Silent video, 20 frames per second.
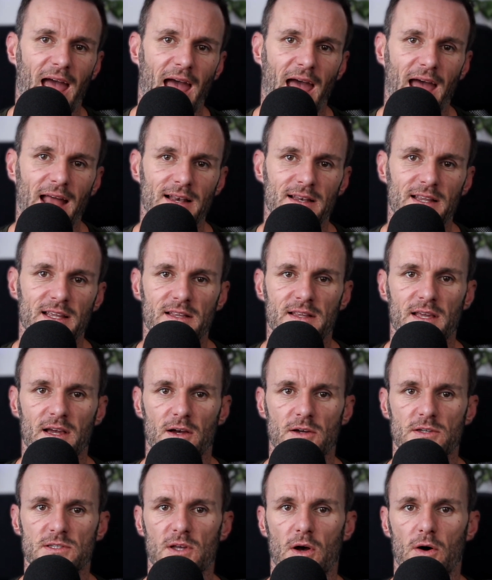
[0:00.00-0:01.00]
and
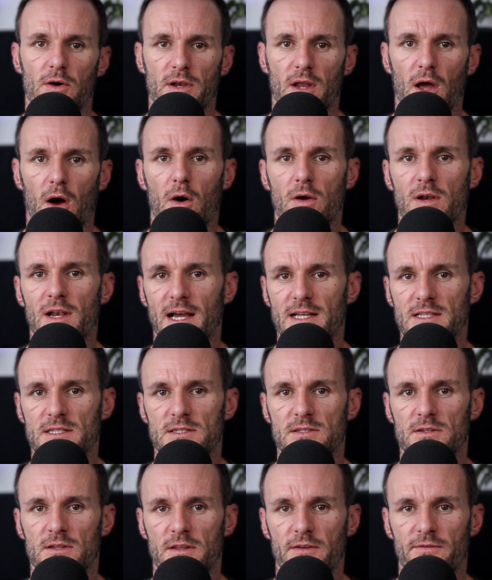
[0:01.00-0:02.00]
details on their online
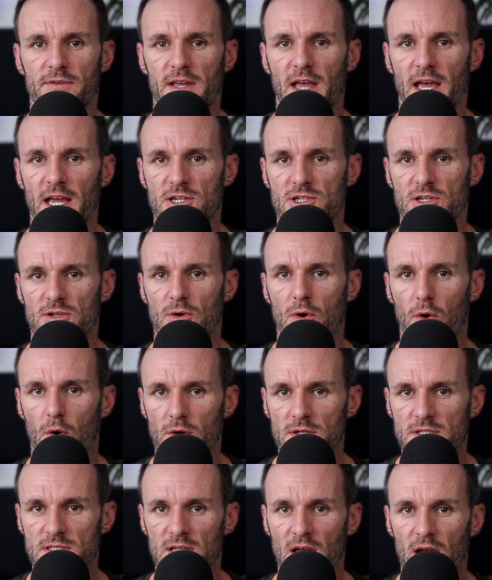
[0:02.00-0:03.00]
certification
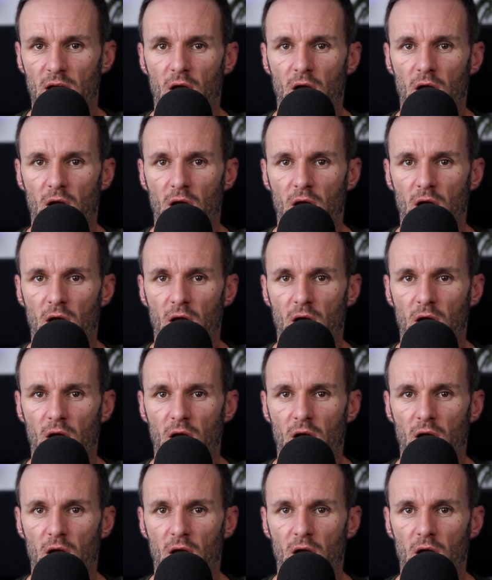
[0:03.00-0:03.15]
course,